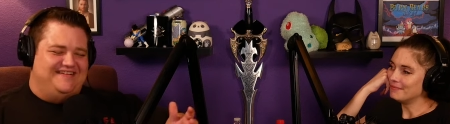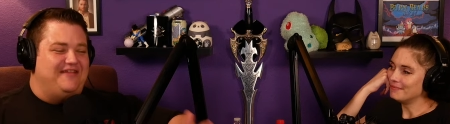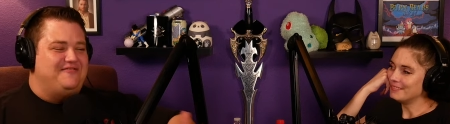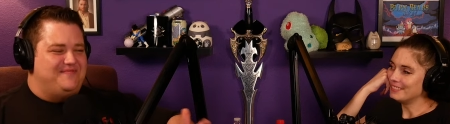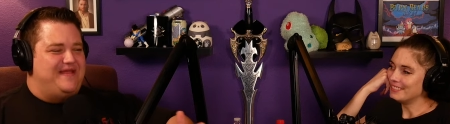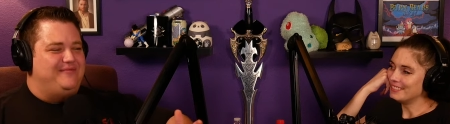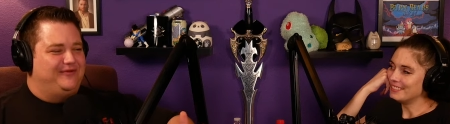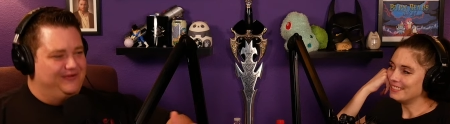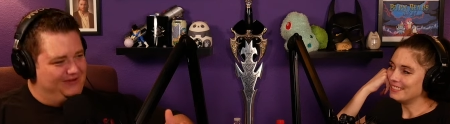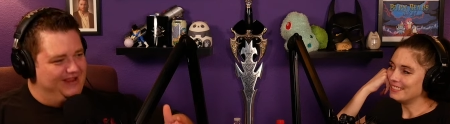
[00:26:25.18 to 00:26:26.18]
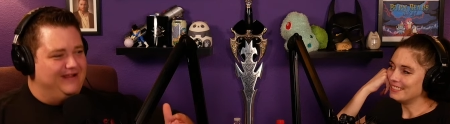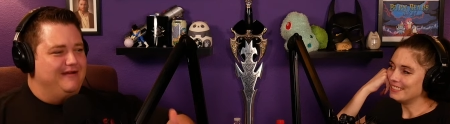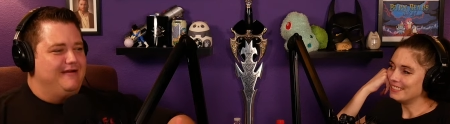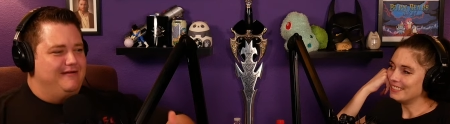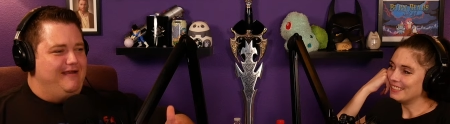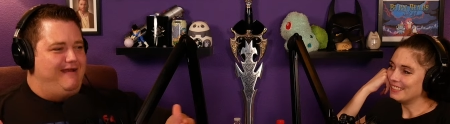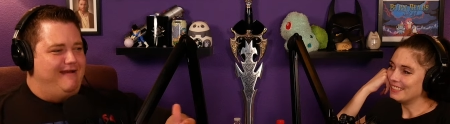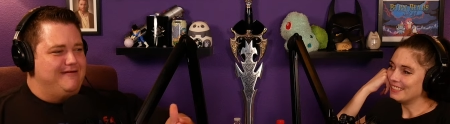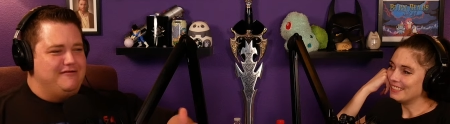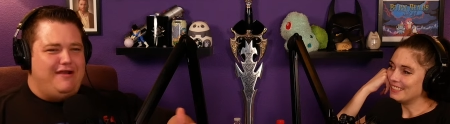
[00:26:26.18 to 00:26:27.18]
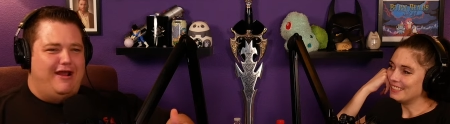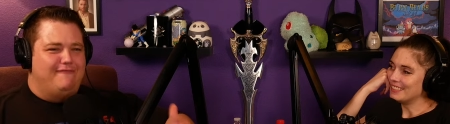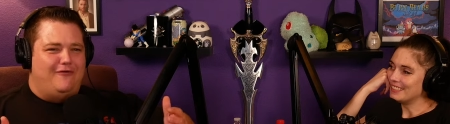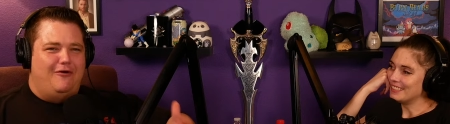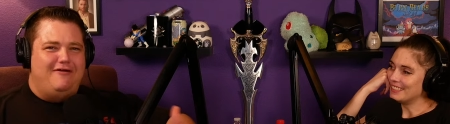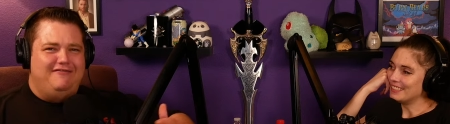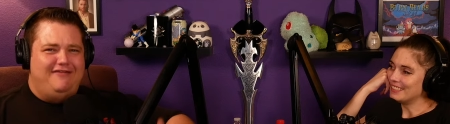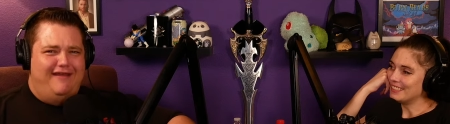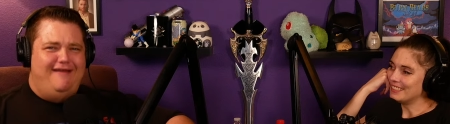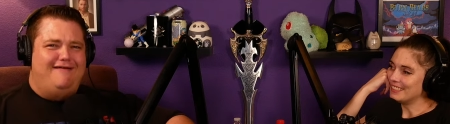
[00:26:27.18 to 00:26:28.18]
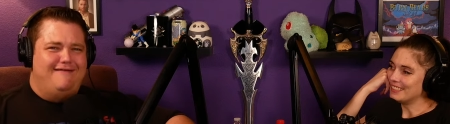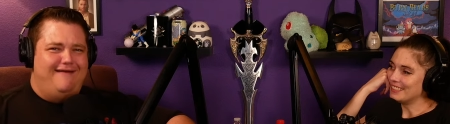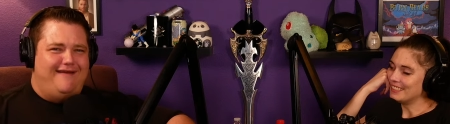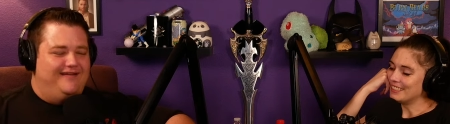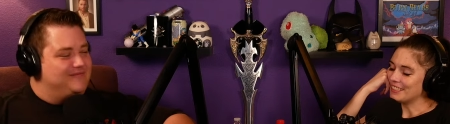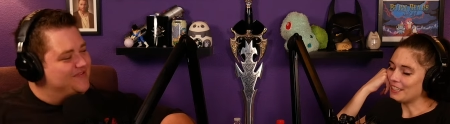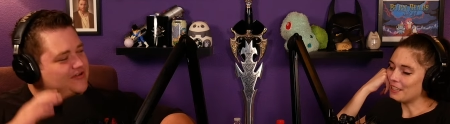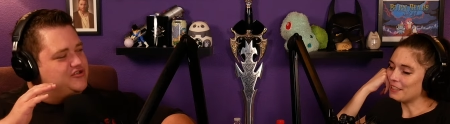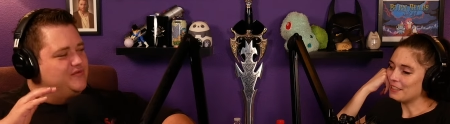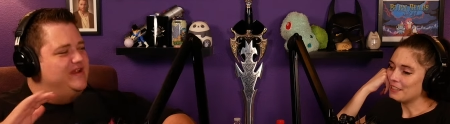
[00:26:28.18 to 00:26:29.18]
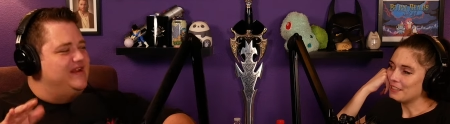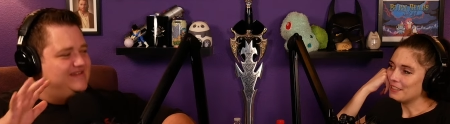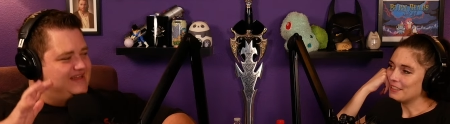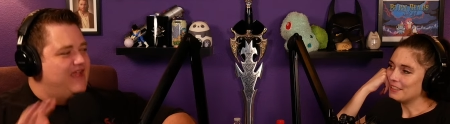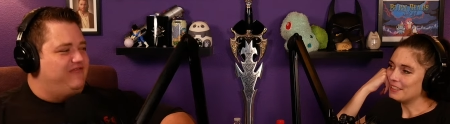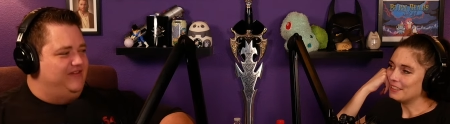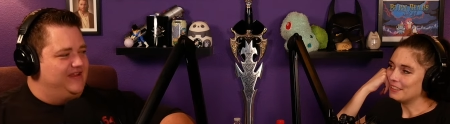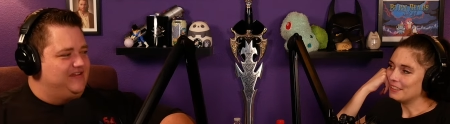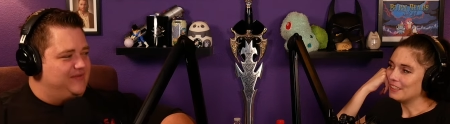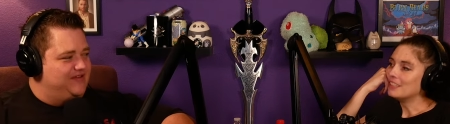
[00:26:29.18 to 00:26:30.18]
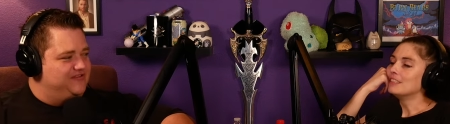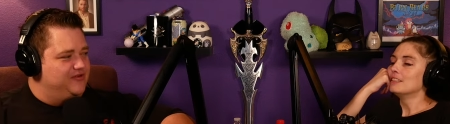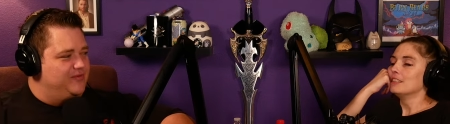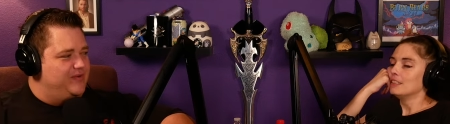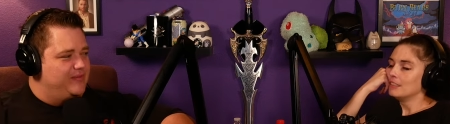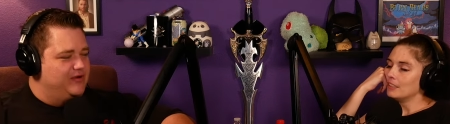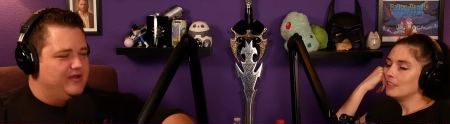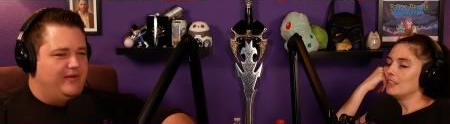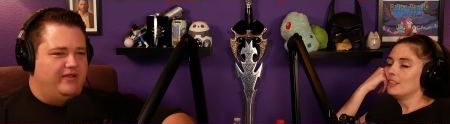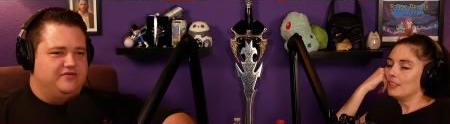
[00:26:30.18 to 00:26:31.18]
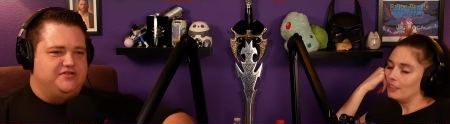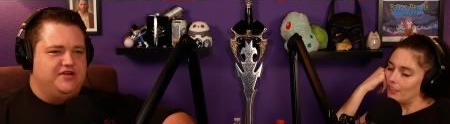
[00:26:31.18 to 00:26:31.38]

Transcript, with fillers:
Speaker 1: these other people are like, yeah, you got a voice, hell yeah. yeah. Social media definitely has made stupid people come out of their